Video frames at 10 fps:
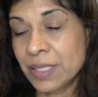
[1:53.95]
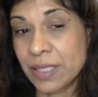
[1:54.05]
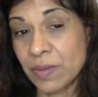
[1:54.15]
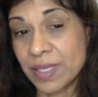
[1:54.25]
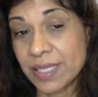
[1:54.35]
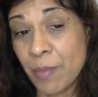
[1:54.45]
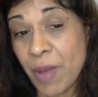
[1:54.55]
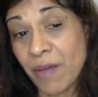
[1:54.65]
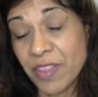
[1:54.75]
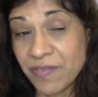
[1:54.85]
So let's come
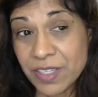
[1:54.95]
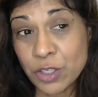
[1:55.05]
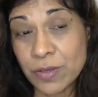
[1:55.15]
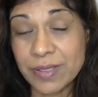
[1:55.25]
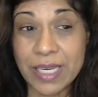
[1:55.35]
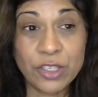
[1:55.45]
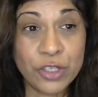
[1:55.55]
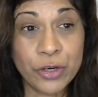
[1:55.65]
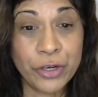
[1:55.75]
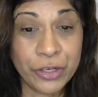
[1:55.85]
off the visualization or